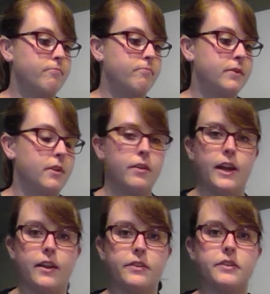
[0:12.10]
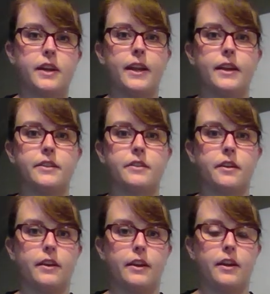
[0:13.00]
so yeah, let's just kind of get
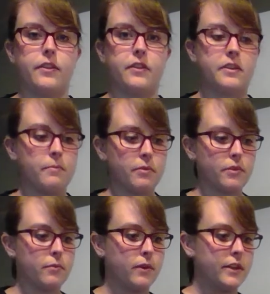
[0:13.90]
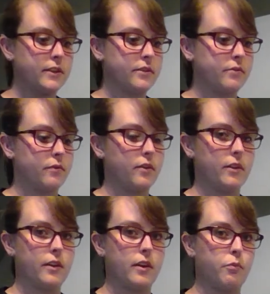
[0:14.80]
started. The simpler ones
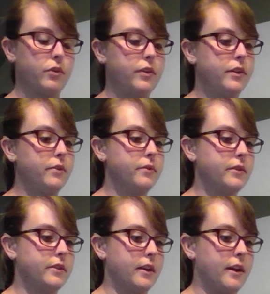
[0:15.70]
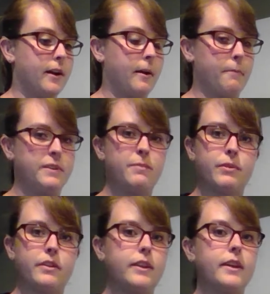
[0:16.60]
will use
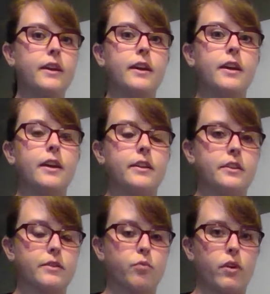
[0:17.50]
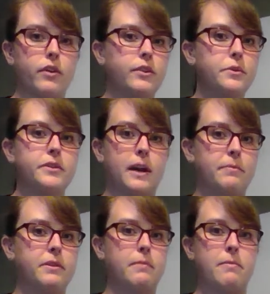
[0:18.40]
typically just one or two
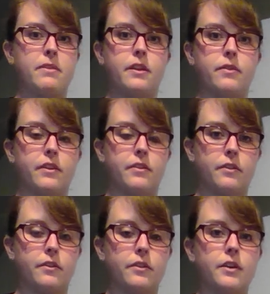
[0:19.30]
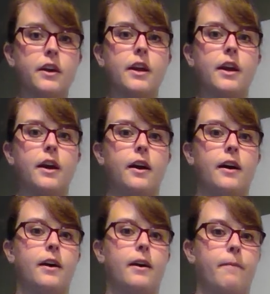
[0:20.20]
steps and maybe the unit circle.
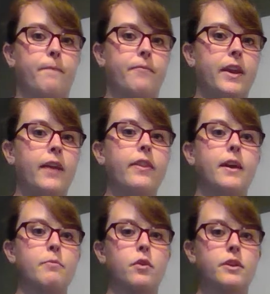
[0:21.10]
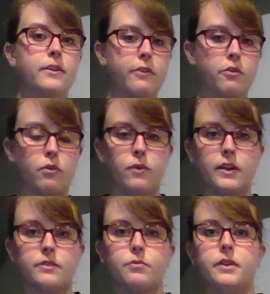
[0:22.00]
And then more difficult
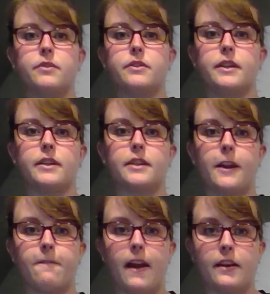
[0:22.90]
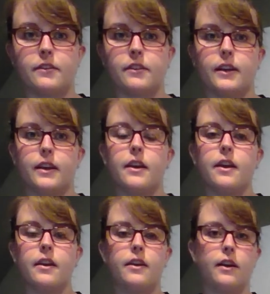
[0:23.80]
ones will use things like factoring
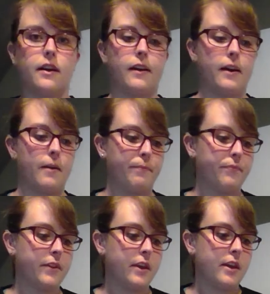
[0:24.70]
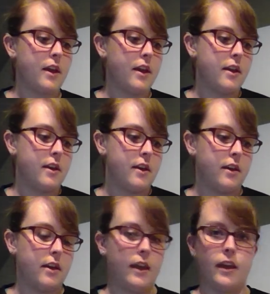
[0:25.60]
um,
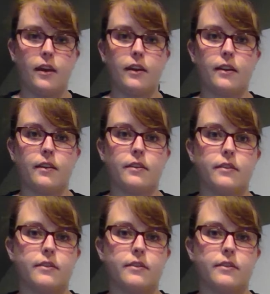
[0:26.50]
and